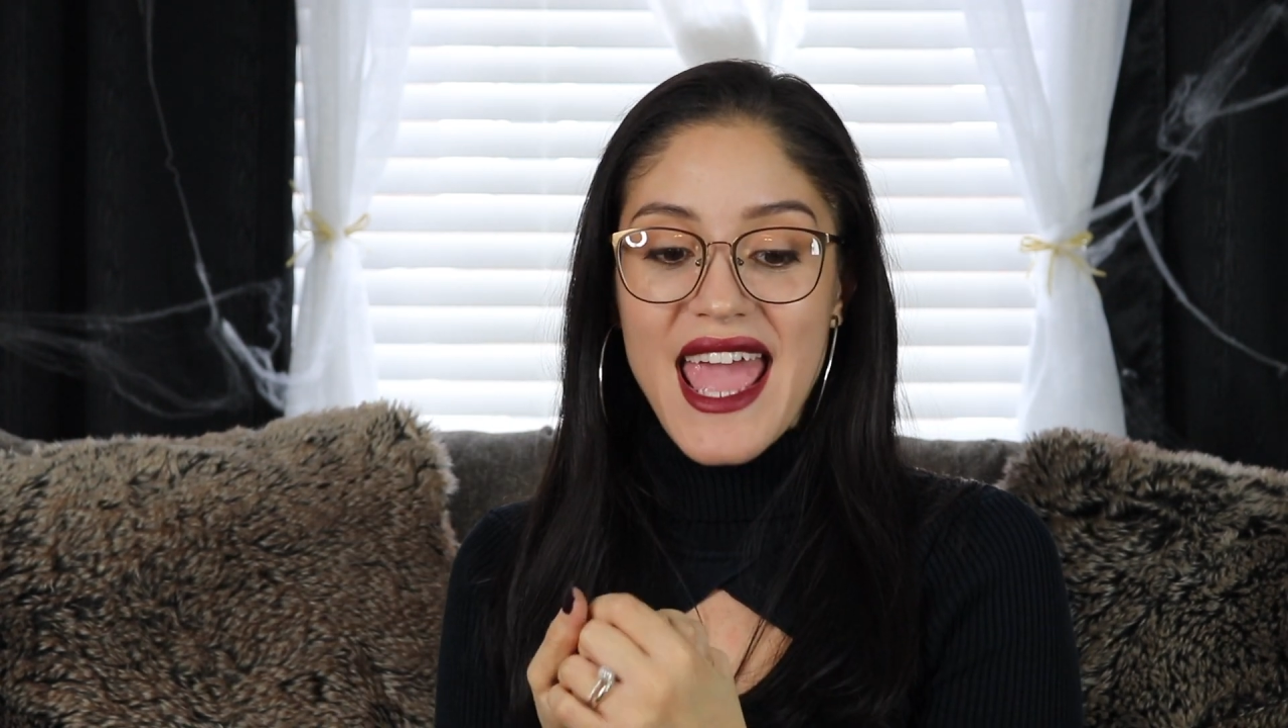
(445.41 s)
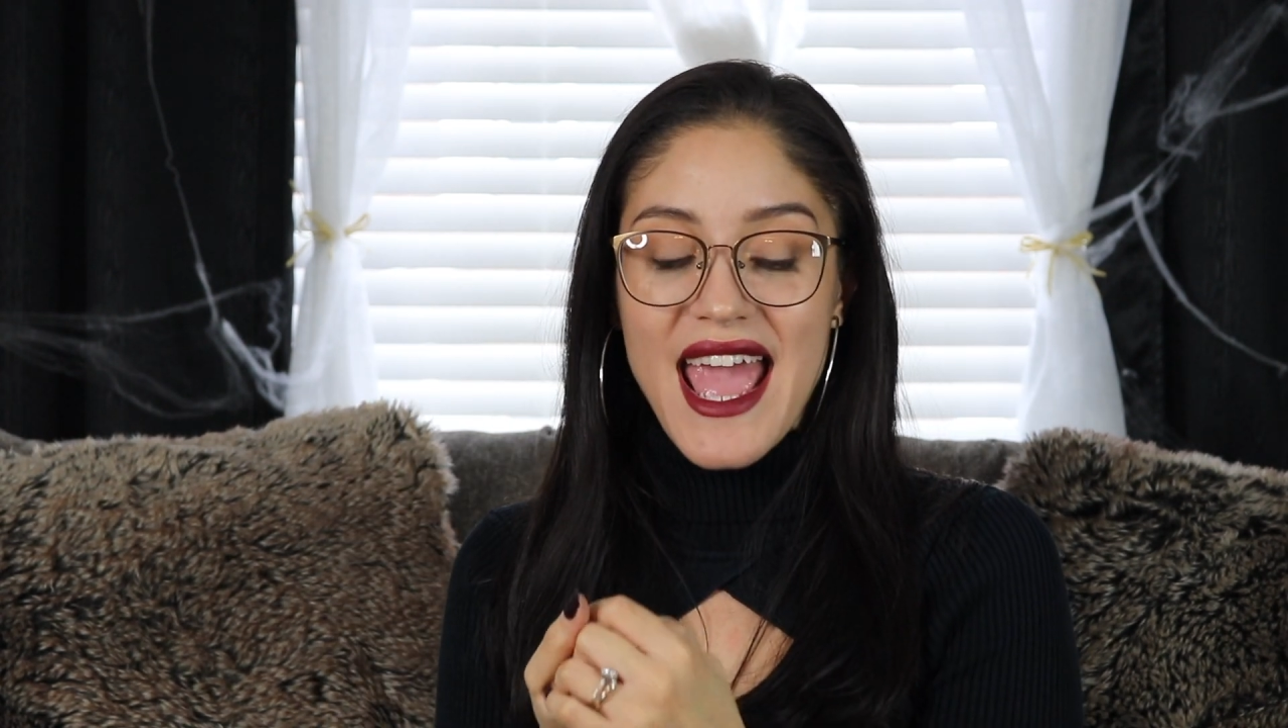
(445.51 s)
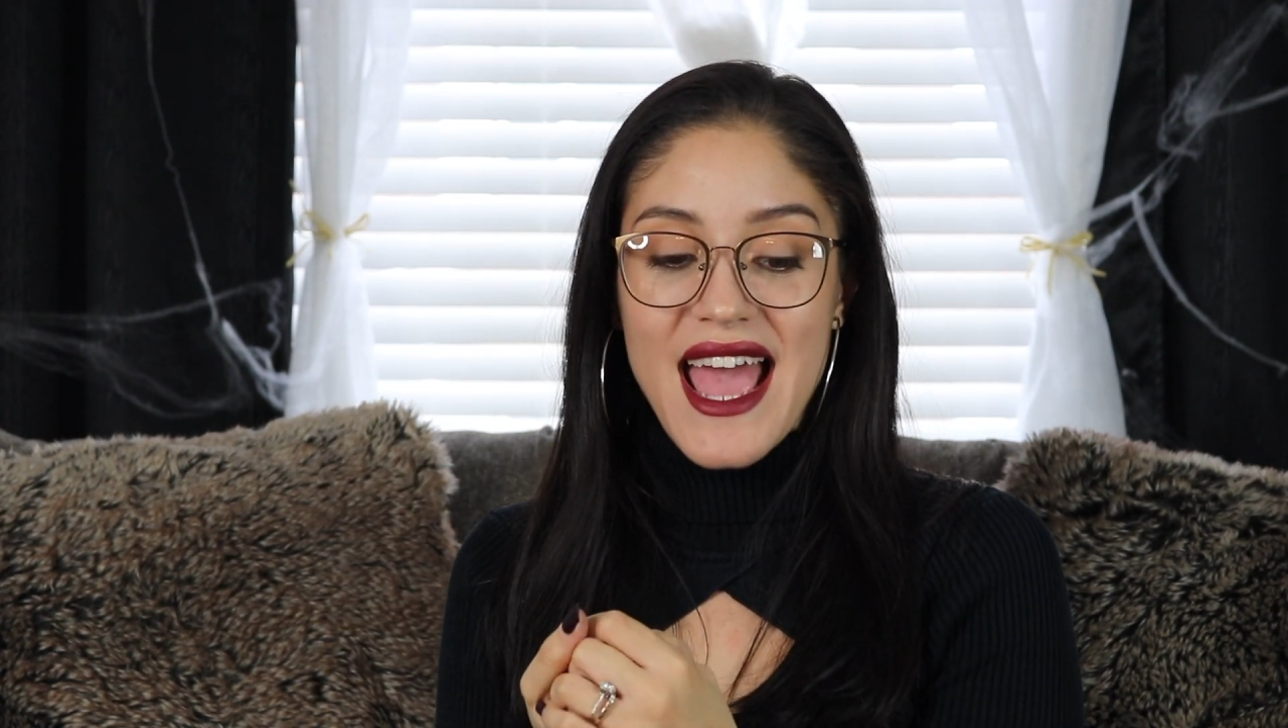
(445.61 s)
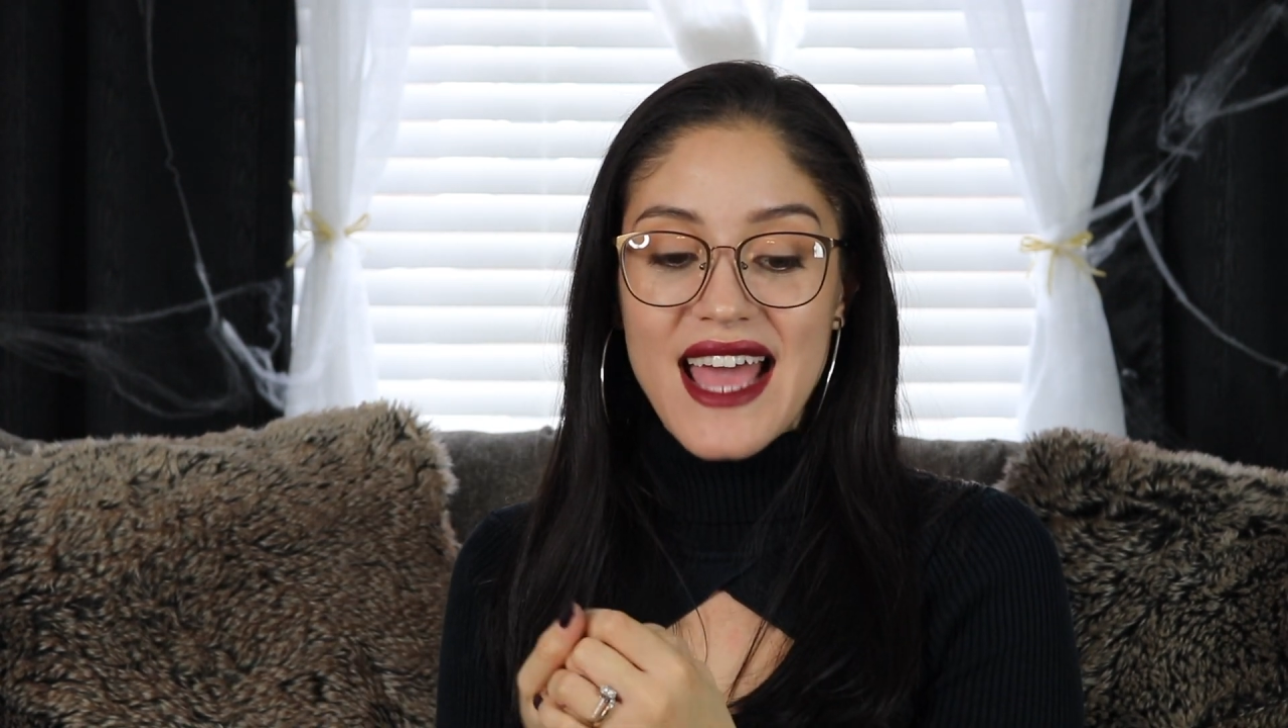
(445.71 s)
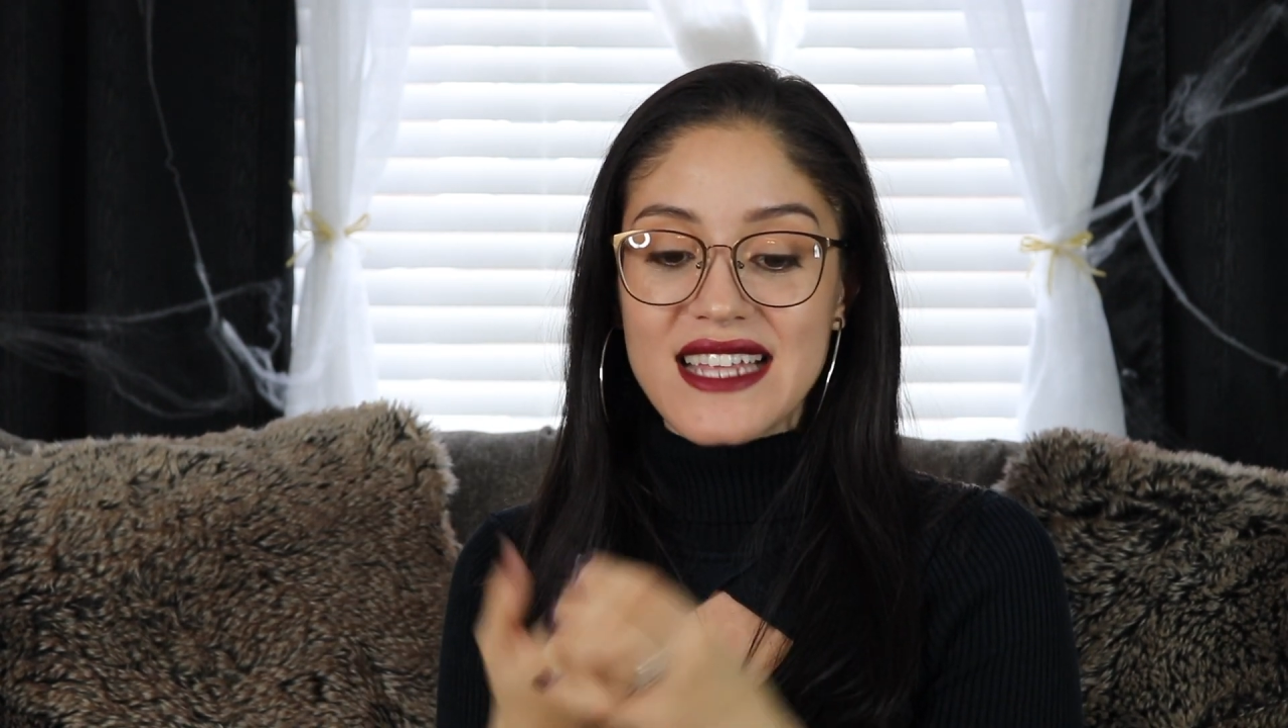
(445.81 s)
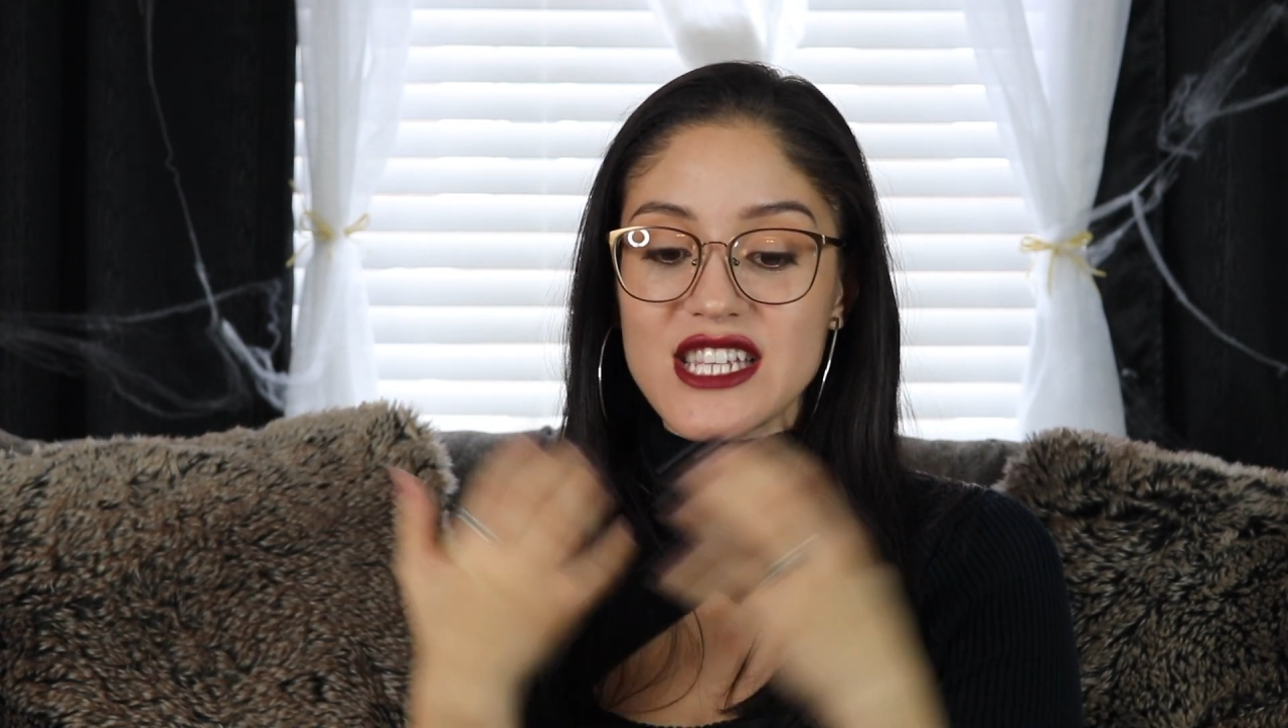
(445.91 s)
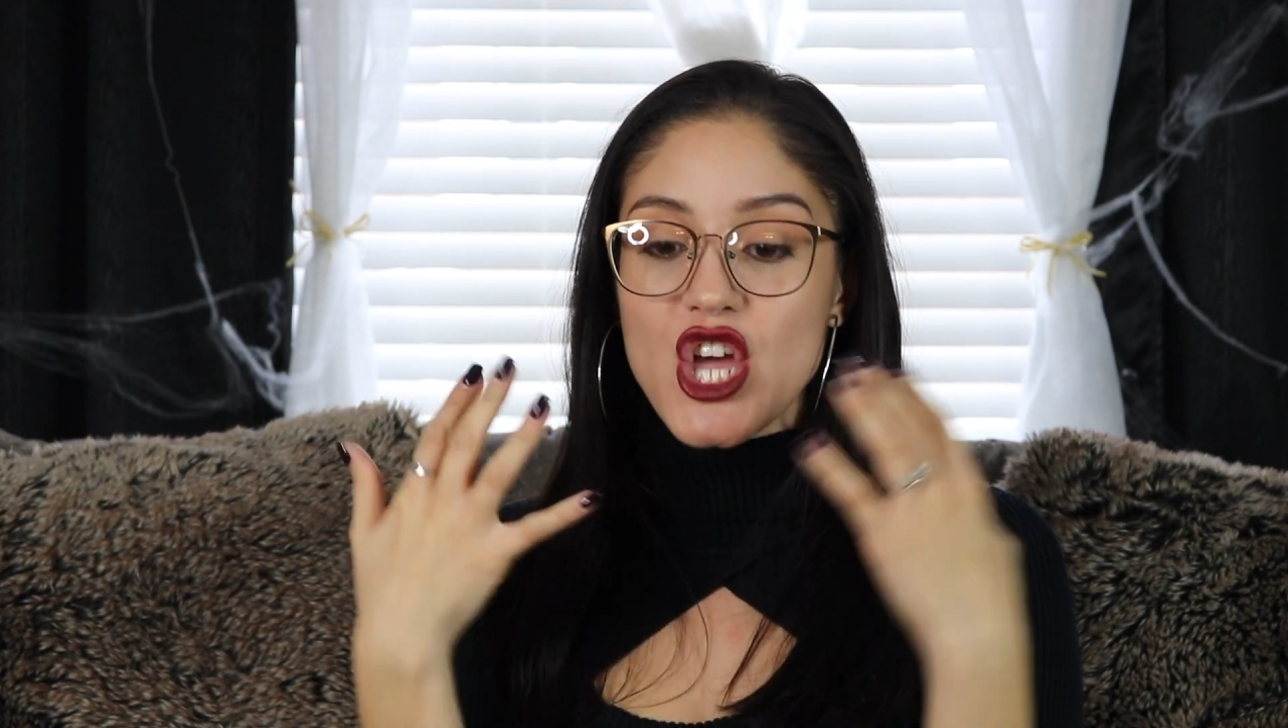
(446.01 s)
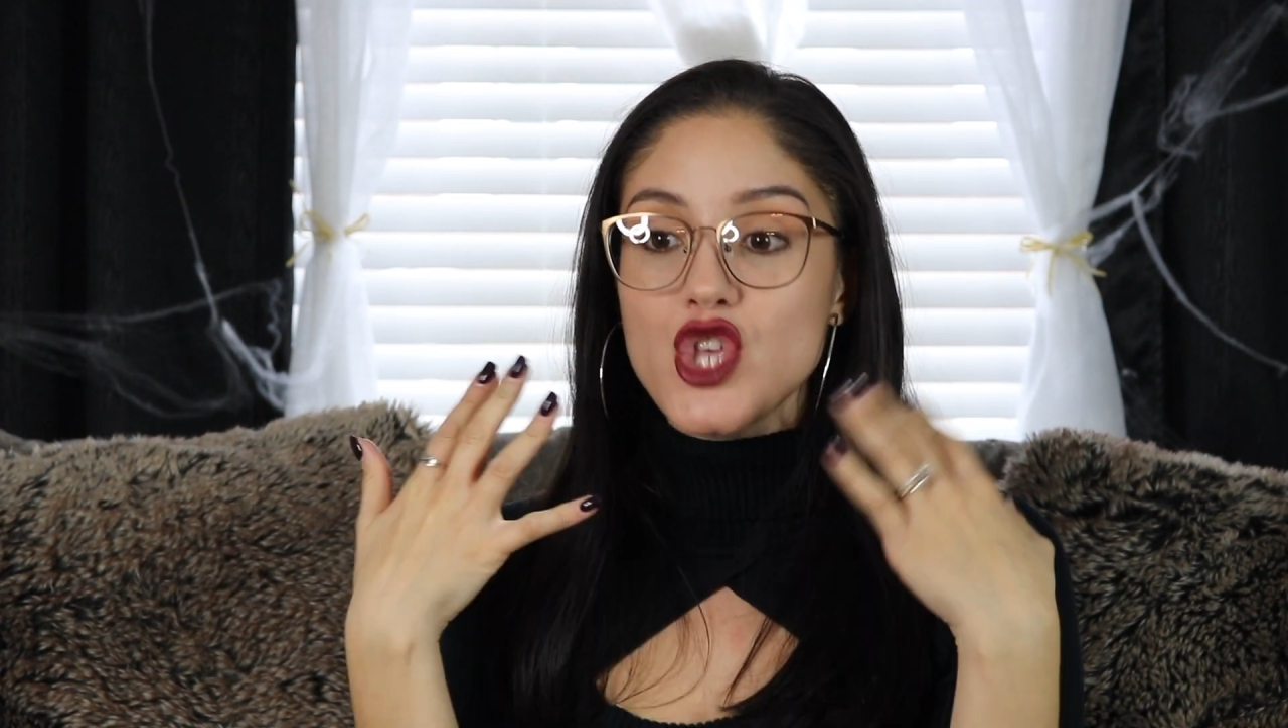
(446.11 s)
and